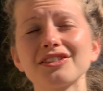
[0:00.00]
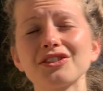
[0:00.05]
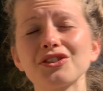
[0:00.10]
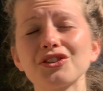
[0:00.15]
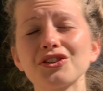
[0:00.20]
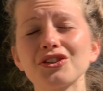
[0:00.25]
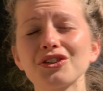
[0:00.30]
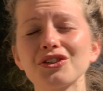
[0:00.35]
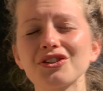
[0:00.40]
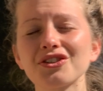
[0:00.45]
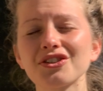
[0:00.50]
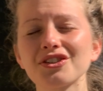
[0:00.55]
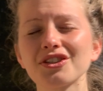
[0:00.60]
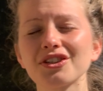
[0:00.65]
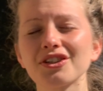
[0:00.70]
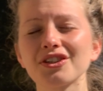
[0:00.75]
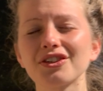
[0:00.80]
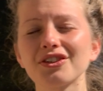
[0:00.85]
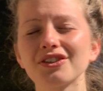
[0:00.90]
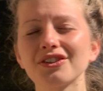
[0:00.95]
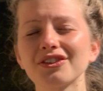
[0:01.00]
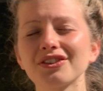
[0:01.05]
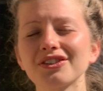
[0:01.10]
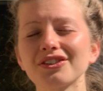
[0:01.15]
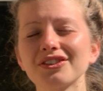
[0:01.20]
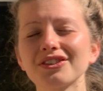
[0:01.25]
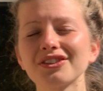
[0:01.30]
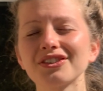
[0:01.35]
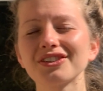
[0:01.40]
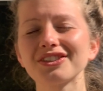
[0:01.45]
choose to
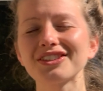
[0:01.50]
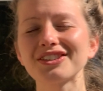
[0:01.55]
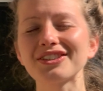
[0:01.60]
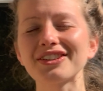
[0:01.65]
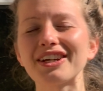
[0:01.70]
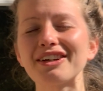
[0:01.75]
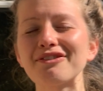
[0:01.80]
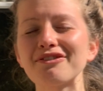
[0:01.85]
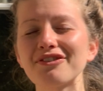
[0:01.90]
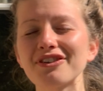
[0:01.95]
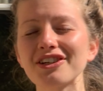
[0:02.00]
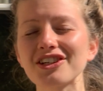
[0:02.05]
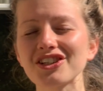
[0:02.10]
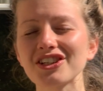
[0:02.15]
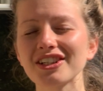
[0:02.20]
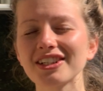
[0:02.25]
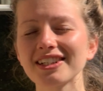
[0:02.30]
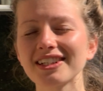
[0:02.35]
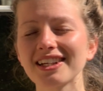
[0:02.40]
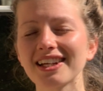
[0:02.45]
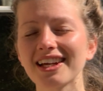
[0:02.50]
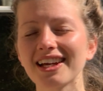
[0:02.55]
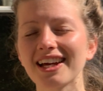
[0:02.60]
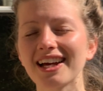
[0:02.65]
envision